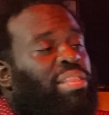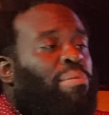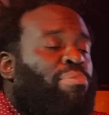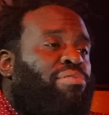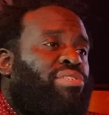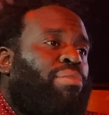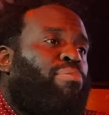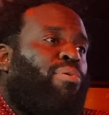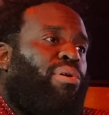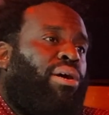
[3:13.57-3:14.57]
the music
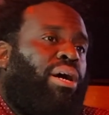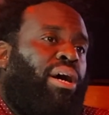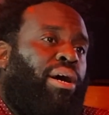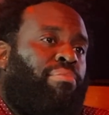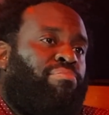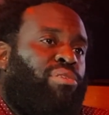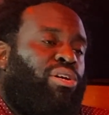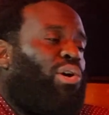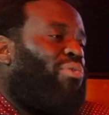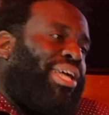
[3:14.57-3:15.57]
more
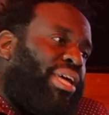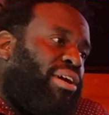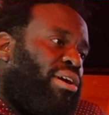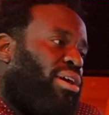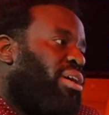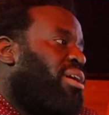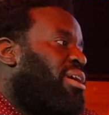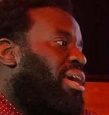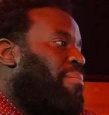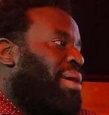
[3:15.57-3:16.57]
grittier.
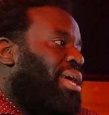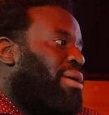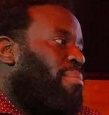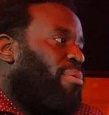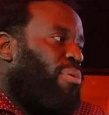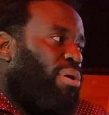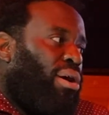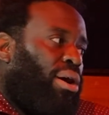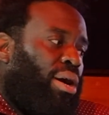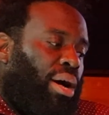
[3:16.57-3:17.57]
It made it
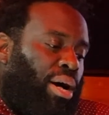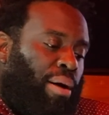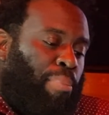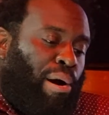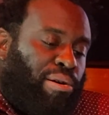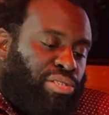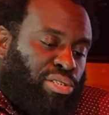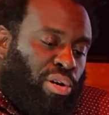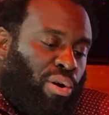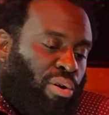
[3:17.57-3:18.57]
more
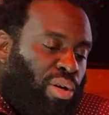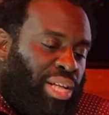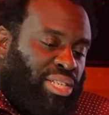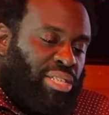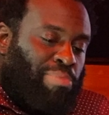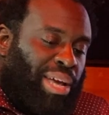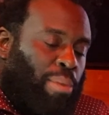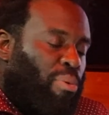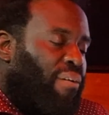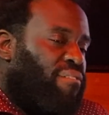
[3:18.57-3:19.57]
personal. It just made it
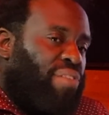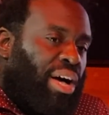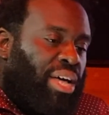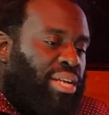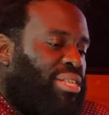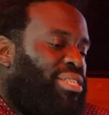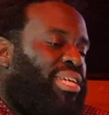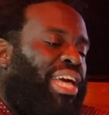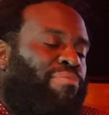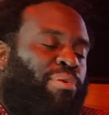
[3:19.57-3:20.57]
more fun, and it just
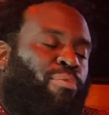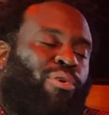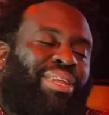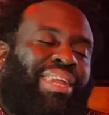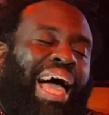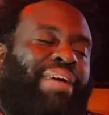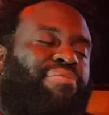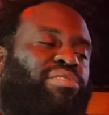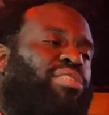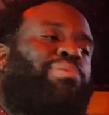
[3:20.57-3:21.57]
gave me more
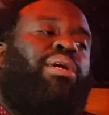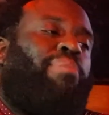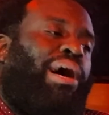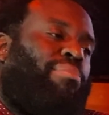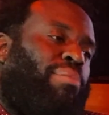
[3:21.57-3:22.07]
life to speak about in my